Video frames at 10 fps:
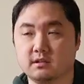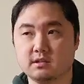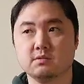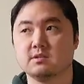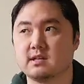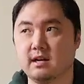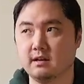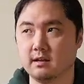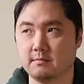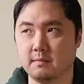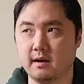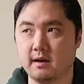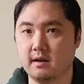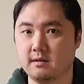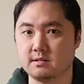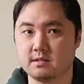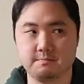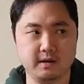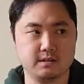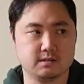This was kind of like my
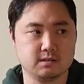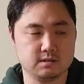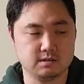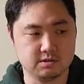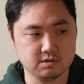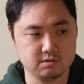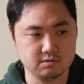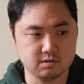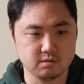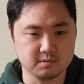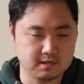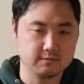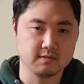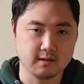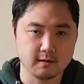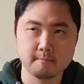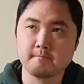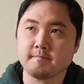space to do almost everything.